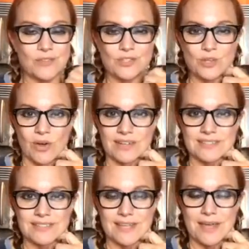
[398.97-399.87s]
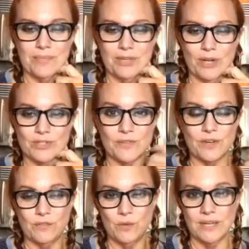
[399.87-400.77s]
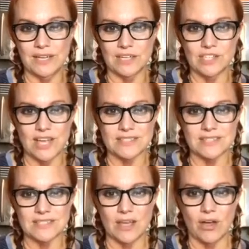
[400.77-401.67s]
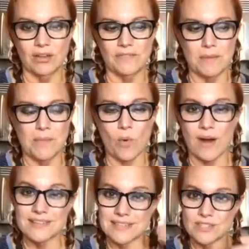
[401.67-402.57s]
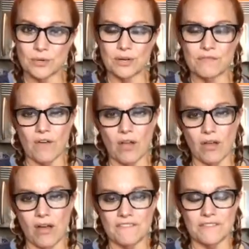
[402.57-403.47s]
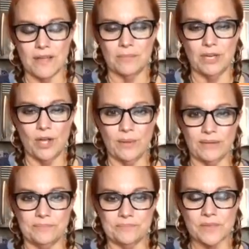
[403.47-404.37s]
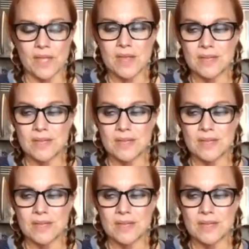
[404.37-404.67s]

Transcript: so that y'all can, um, you know, so that if you didn't get a chance to see all of them or as they started to fall off, um, you know, in